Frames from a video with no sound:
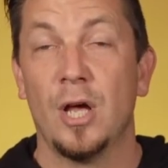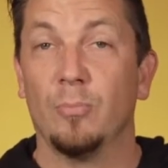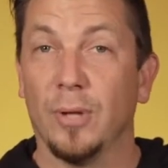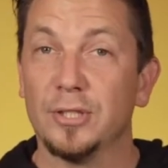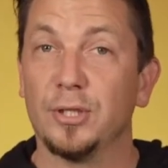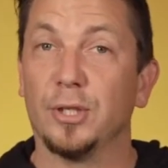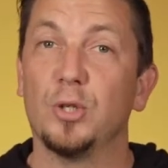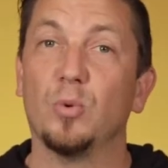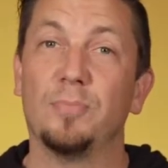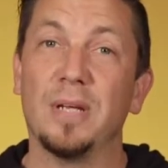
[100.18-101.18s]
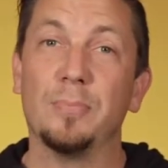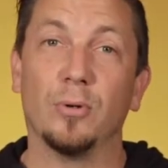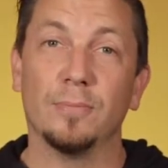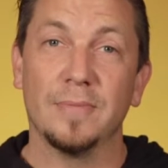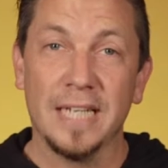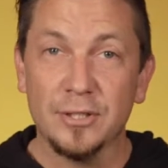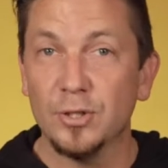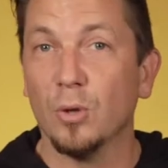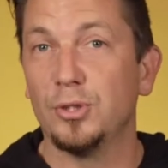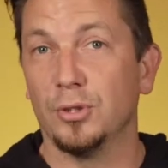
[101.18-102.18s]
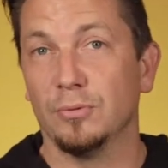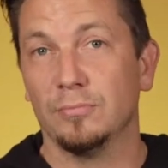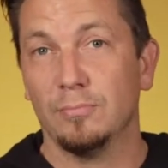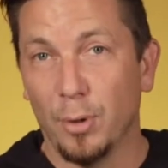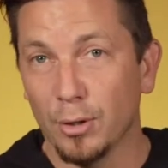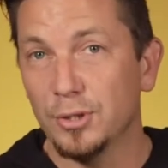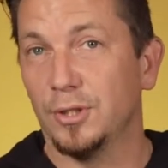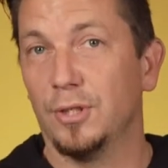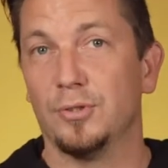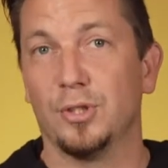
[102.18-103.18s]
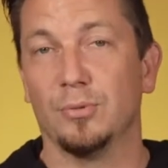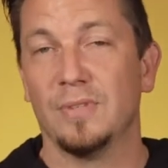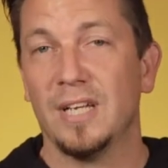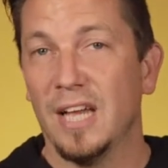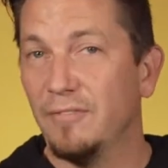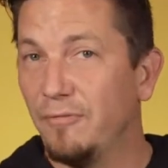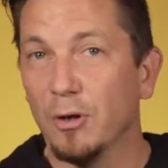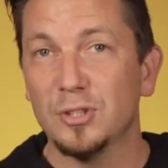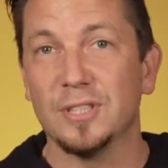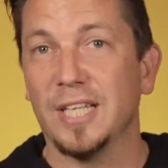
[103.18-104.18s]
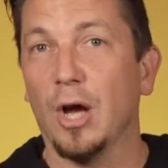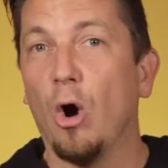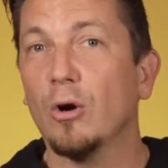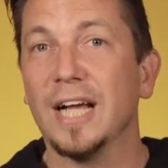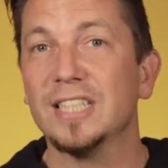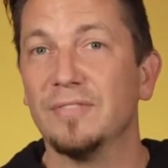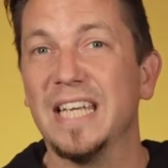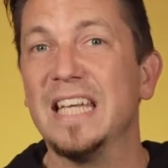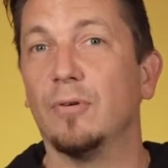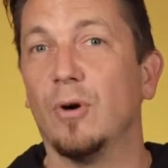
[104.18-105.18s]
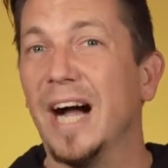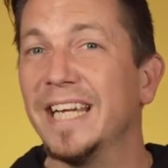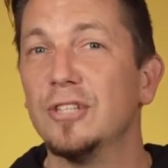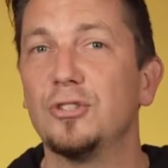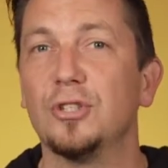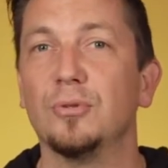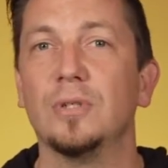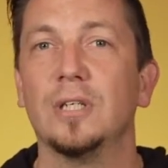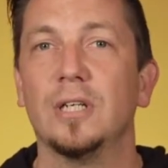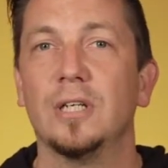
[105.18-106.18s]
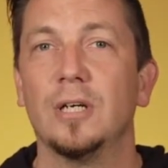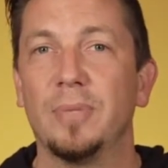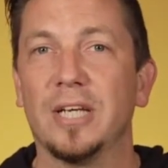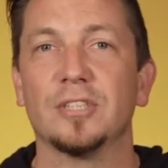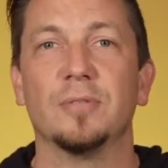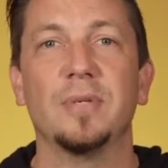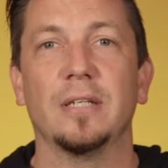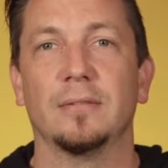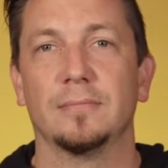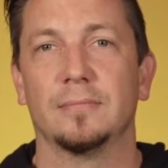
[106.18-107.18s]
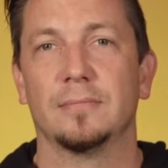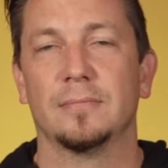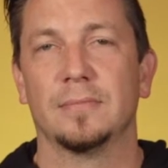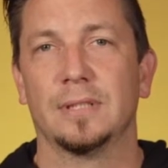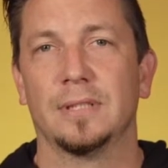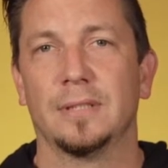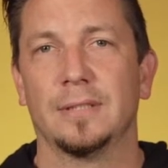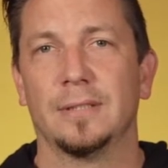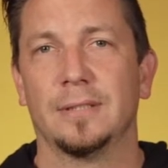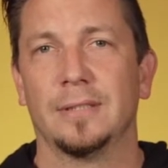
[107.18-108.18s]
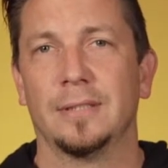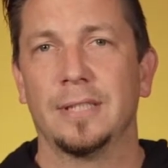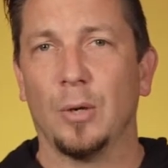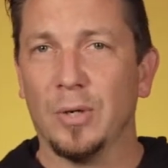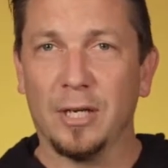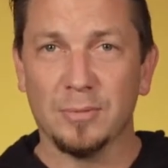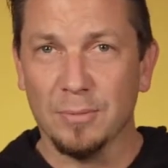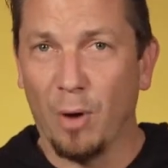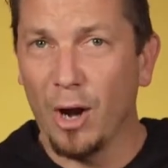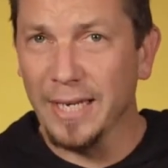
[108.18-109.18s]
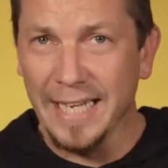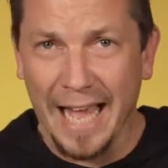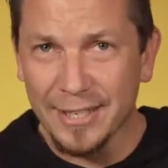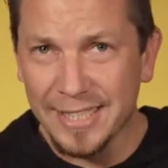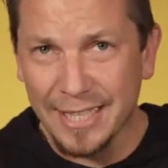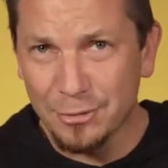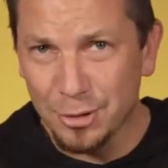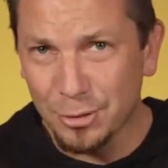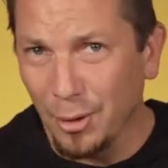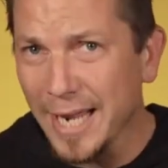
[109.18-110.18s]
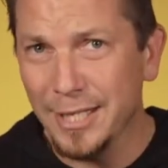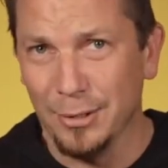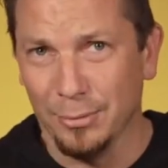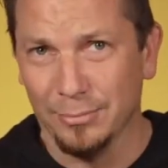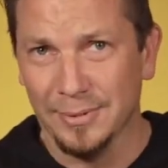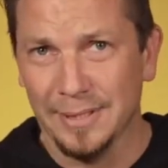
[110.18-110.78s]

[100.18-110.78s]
Blessed are you when people insult you, persecute you, and falsely say all kinds of evil against you because of me. Now, when it comes to marketing, how does that strike you?